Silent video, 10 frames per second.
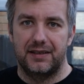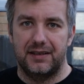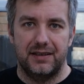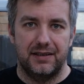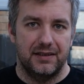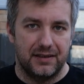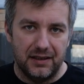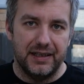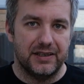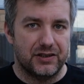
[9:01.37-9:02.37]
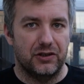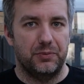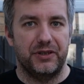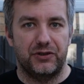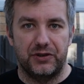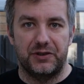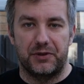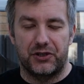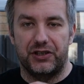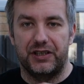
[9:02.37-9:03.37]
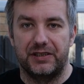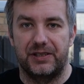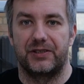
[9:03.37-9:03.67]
then the link's gonna be to this machine in the